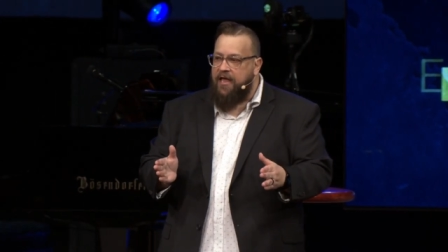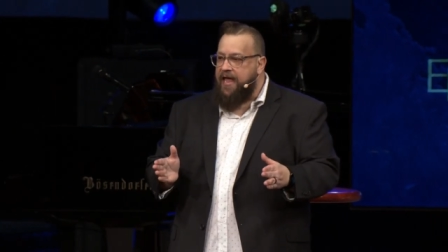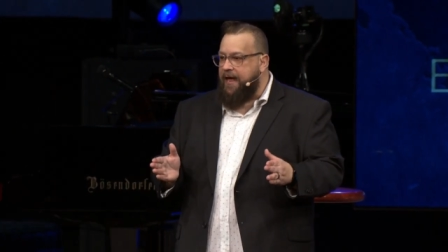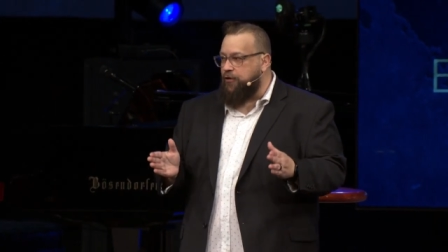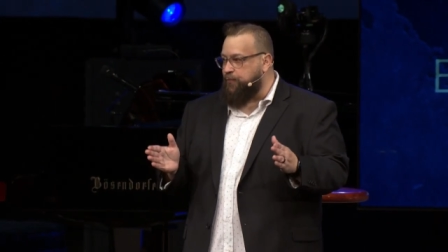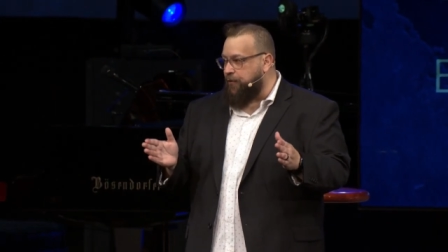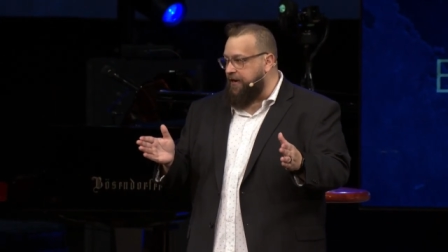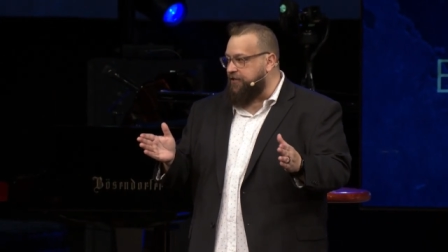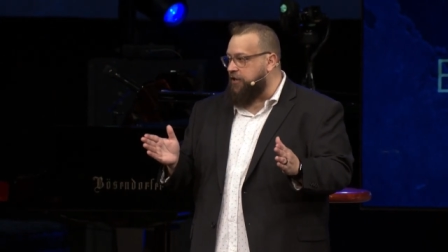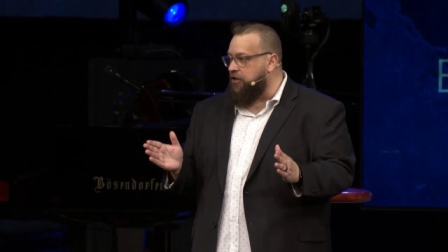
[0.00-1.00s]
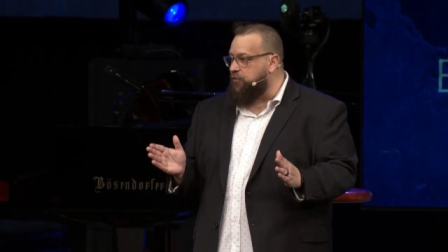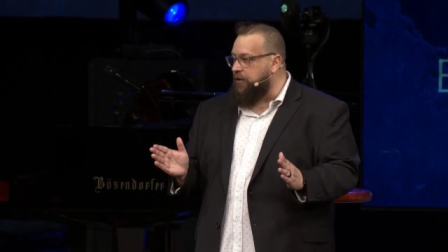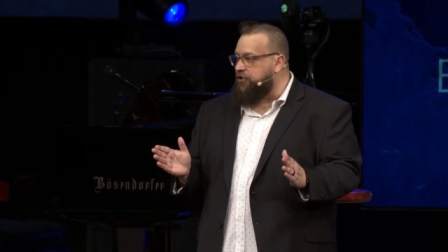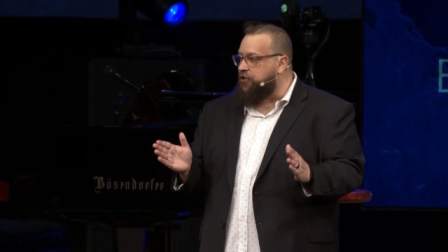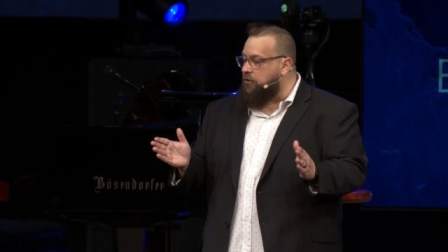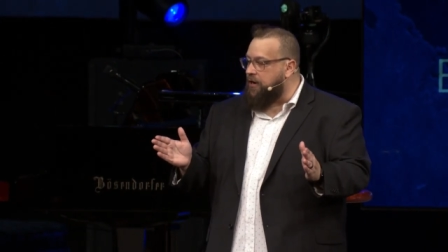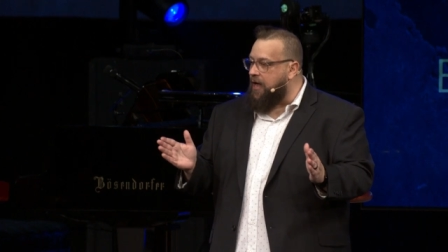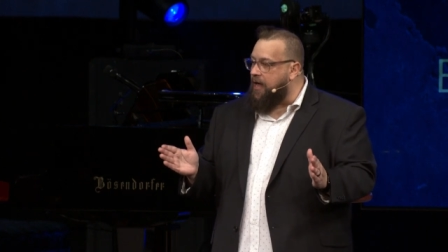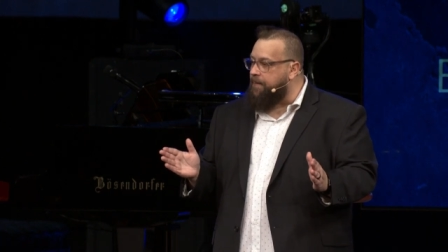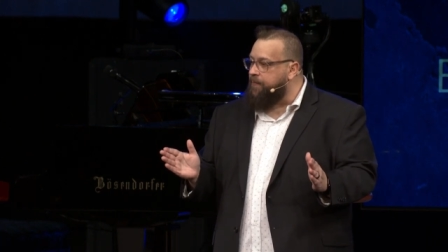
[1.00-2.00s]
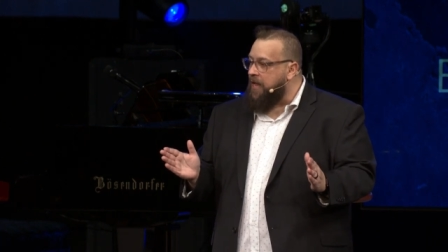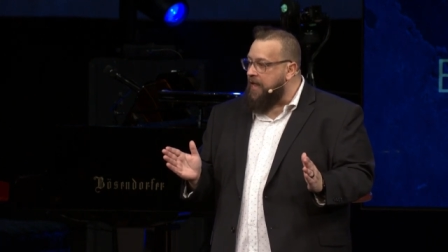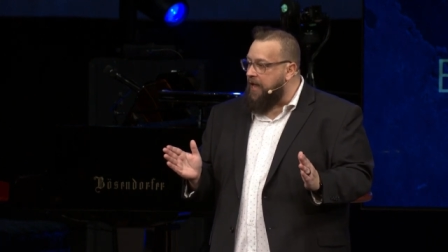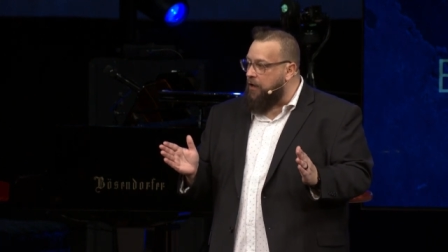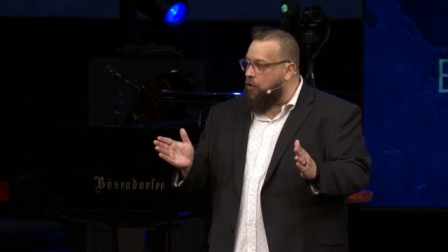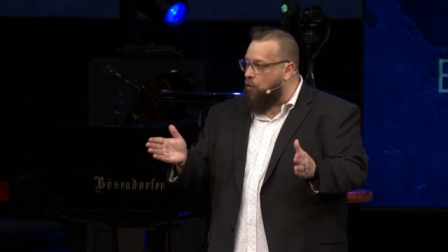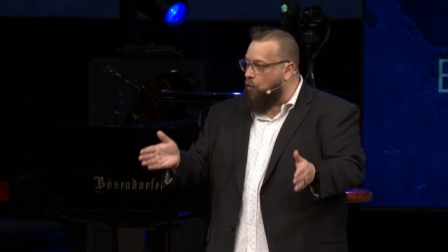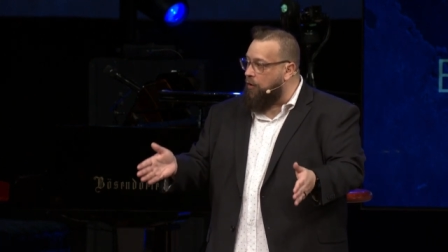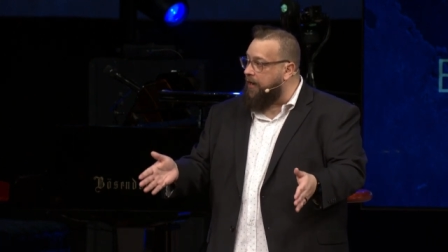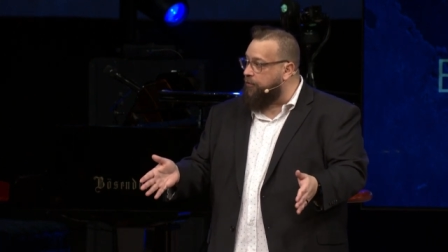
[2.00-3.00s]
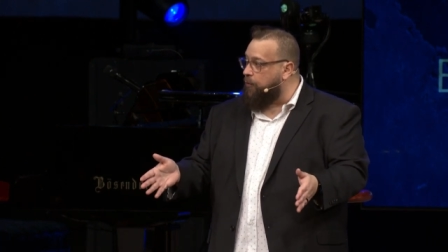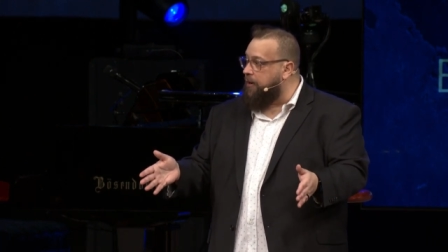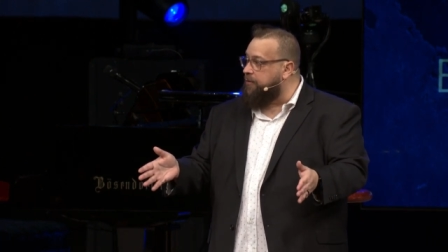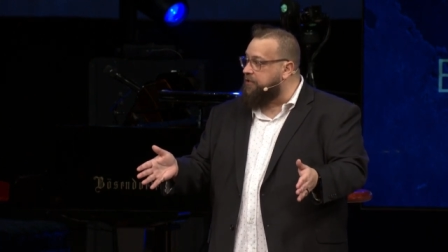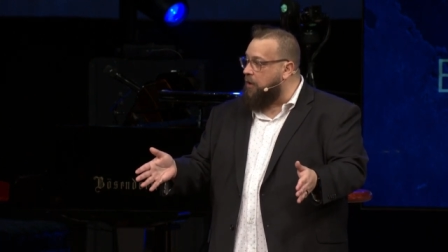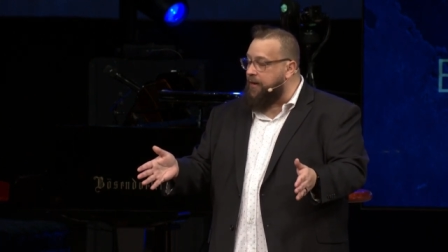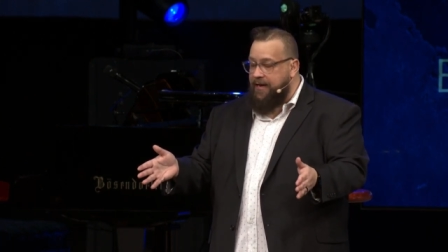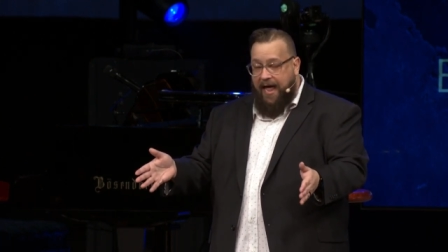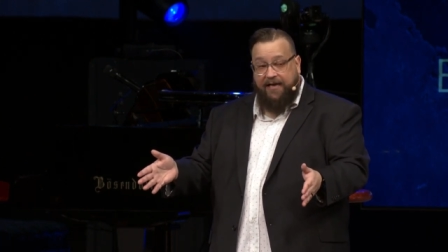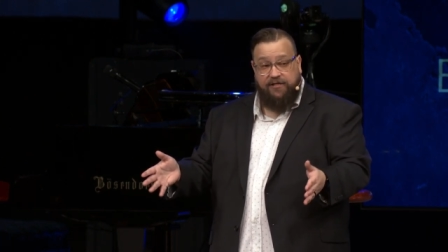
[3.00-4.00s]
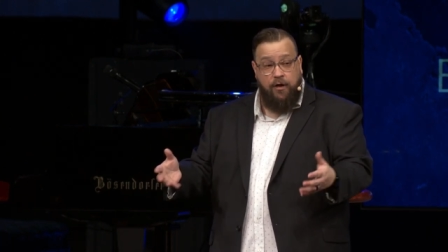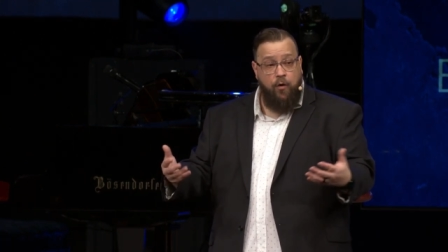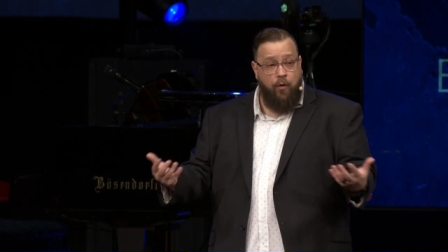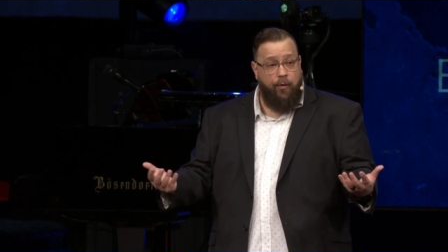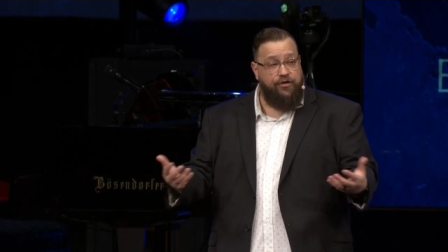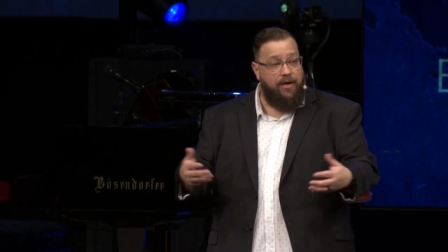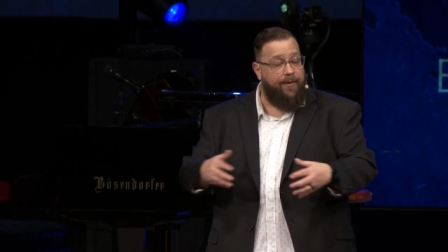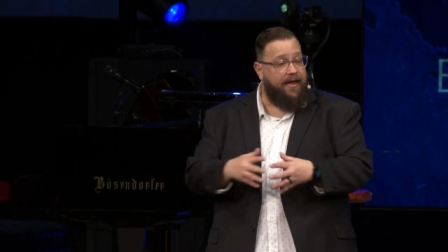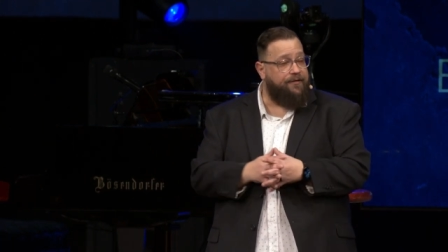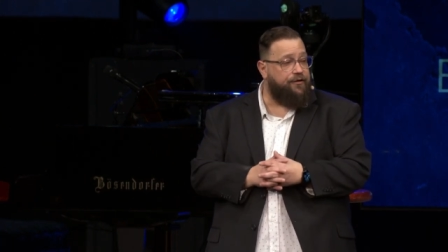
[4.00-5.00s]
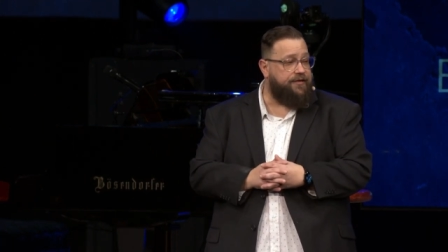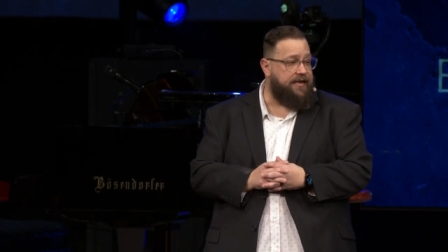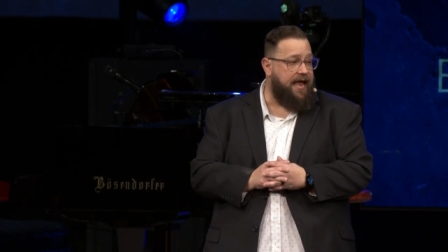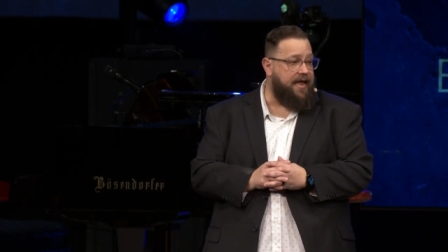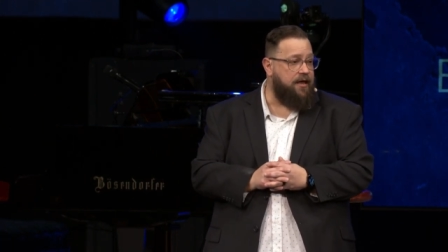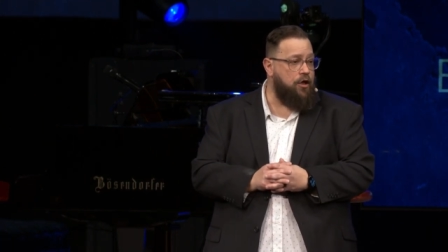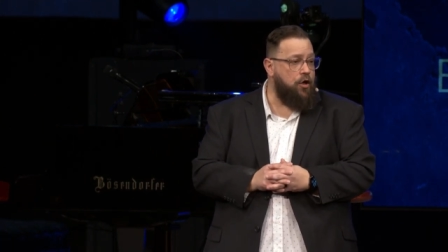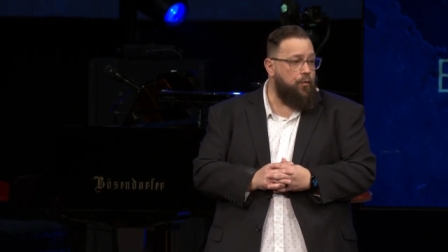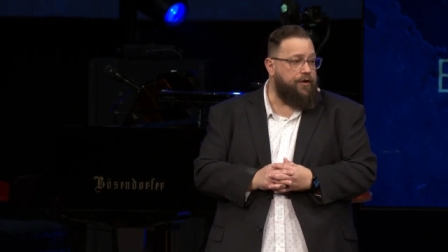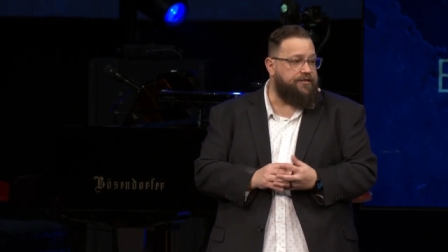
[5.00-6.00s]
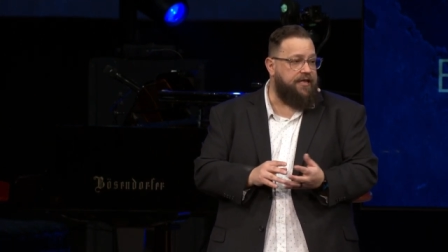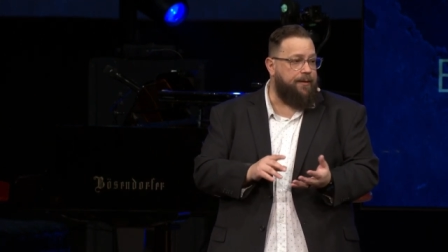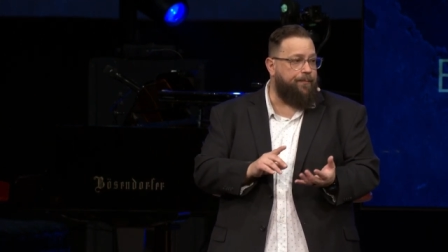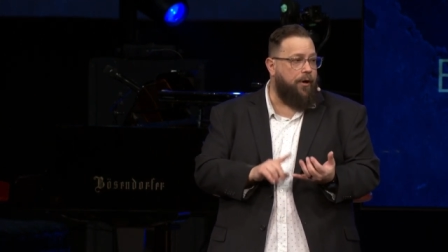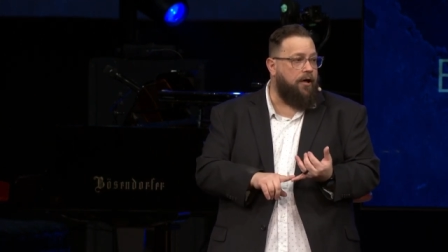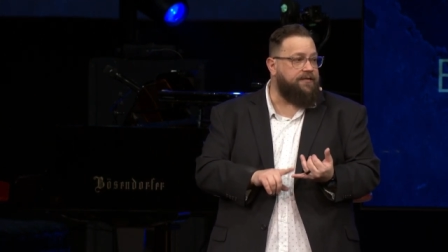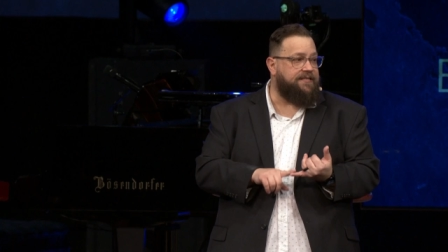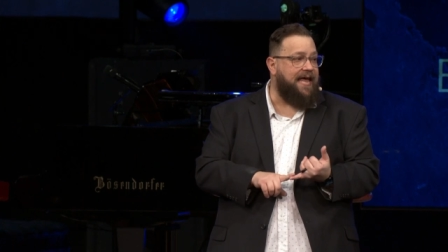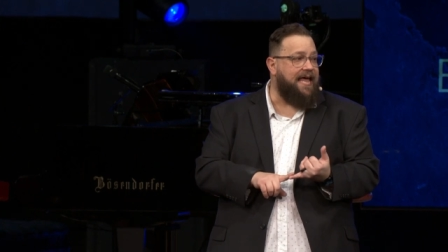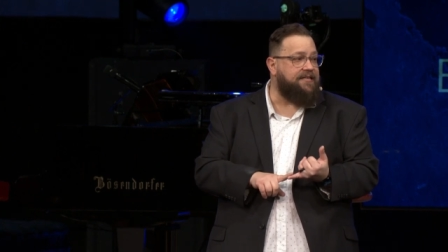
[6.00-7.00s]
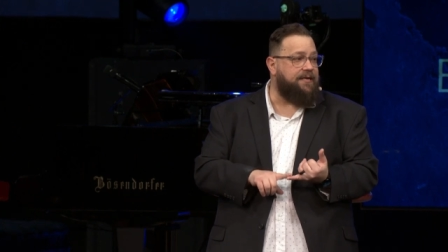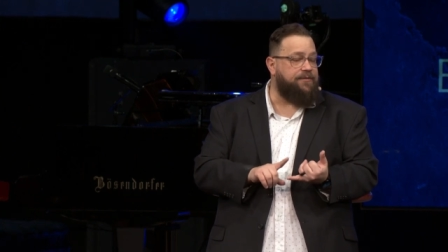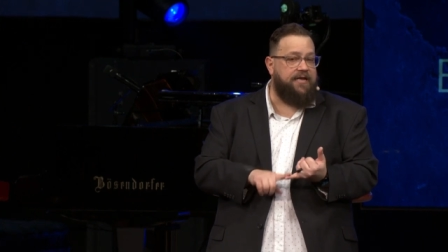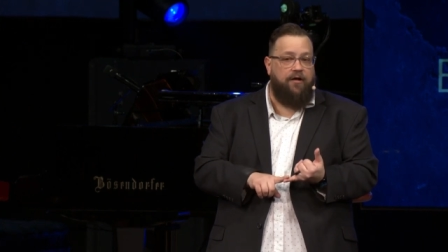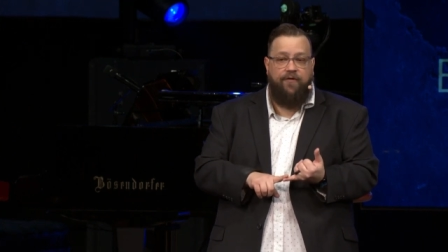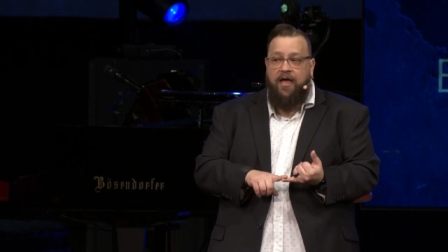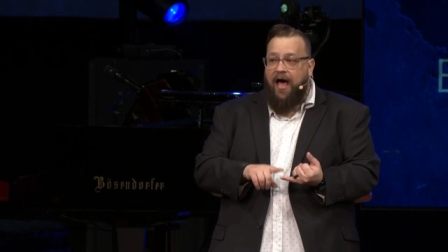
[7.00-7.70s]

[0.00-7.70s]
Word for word: he was pretty discouraged. And when he showed up in Corinth, where he was going next, where we're jumping into today, we see that Paul says himself,